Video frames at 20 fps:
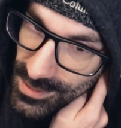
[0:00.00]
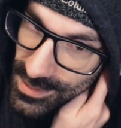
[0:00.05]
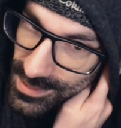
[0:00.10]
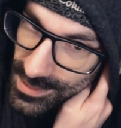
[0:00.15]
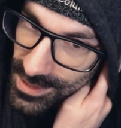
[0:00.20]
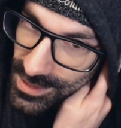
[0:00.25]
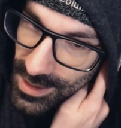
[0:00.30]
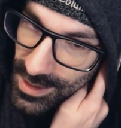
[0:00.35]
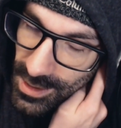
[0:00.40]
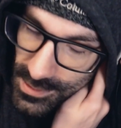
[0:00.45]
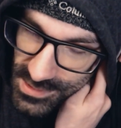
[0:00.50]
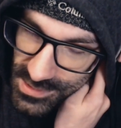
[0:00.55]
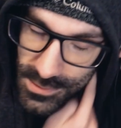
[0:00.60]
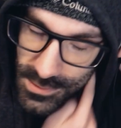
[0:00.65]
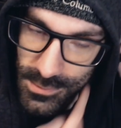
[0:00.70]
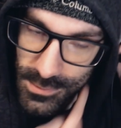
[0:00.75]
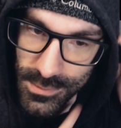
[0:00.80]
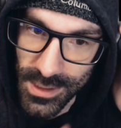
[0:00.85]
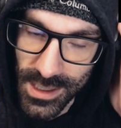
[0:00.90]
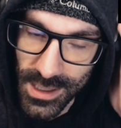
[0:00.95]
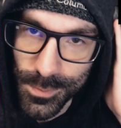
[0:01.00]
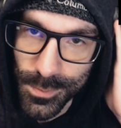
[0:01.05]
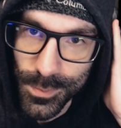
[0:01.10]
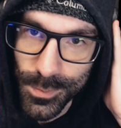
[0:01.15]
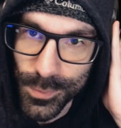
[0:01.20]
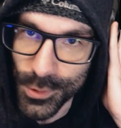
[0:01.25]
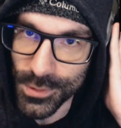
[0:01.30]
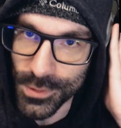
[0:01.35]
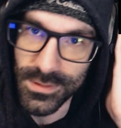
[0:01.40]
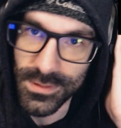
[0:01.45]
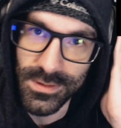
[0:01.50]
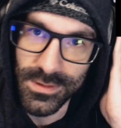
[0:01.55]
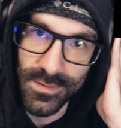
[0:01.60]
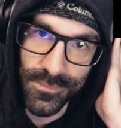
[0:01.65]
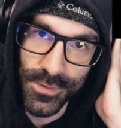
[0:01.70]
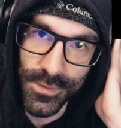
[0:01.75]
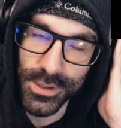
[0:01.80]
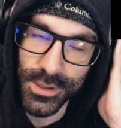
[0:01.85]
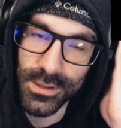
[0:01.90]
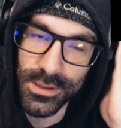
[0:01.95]
also, I'd put
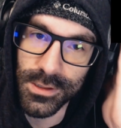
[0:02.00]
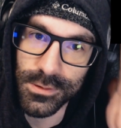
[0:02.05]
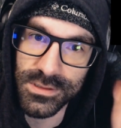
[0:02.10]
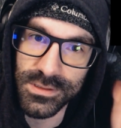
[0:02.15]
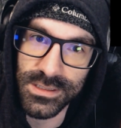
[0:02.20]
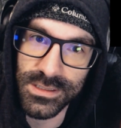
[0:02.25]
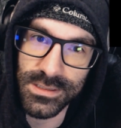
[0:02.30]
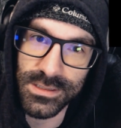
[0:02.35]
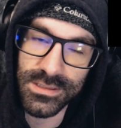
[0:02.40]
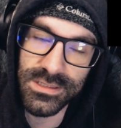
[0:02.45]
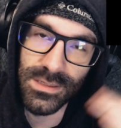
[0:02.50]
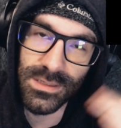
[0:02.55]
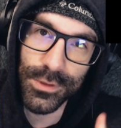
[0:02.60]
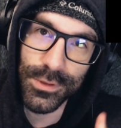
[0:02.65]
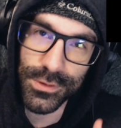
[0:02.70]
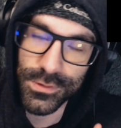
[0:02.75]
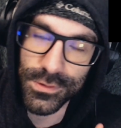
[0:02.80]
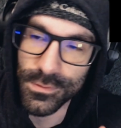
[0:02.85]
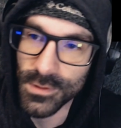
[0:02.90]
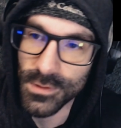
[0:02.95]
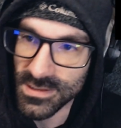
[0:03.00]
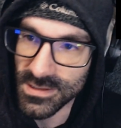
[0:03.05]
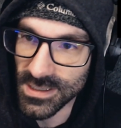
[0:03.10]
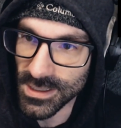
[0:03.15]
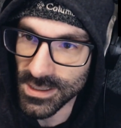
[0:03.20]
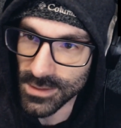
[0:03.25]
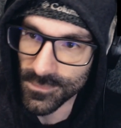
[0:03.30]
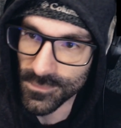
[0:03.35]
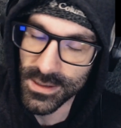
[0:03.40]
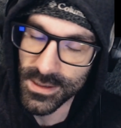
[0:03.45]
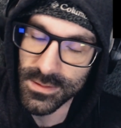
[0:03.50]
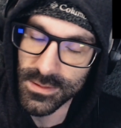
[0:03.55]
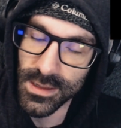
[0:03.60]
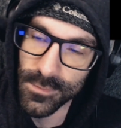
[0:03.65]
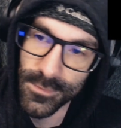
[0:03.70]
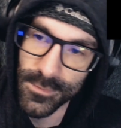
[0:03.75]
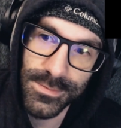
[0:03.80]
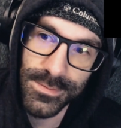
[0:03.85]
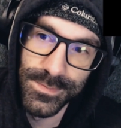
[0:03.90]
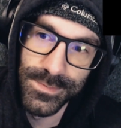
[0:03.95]
very close and similar to this kind of like
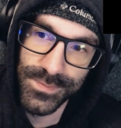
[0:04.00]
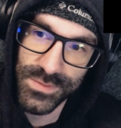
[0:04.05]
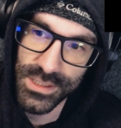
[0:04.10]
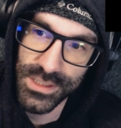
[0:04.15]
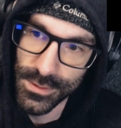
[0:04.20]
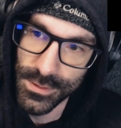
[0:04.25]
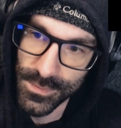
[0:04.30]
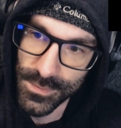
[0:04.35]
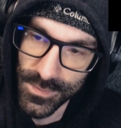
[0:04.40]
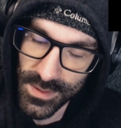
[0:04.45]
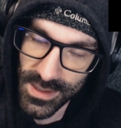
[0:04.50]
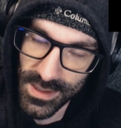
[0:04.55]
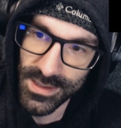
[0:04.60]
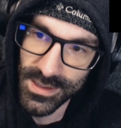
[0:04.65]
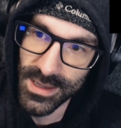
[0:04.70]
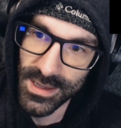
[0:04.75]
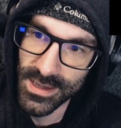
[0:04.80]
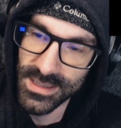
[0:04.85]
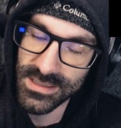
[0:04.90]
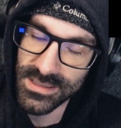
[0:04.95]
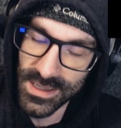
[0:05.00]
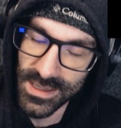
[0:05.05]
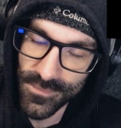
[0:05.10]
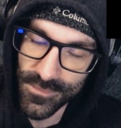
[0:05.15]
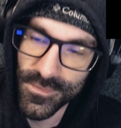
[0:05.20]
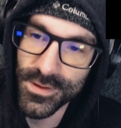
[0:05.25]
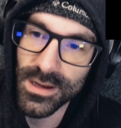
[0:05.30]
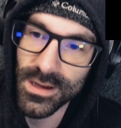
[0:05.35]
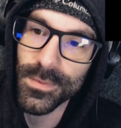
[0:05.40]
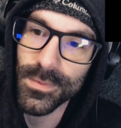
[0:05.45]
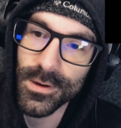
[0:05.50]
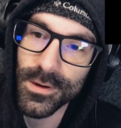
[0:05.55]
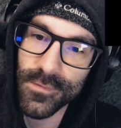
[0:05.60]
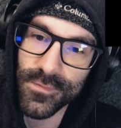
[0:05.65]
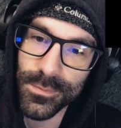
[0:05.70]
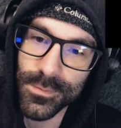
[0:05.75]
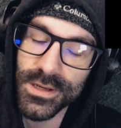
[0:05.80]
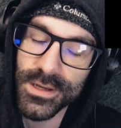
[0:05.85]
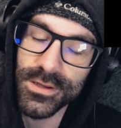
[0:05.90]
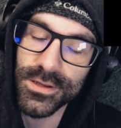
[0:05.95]
level. So yeah, he's definitely up there for
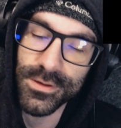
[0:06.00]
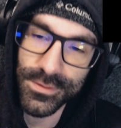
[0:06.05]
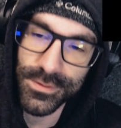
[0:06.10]
me too.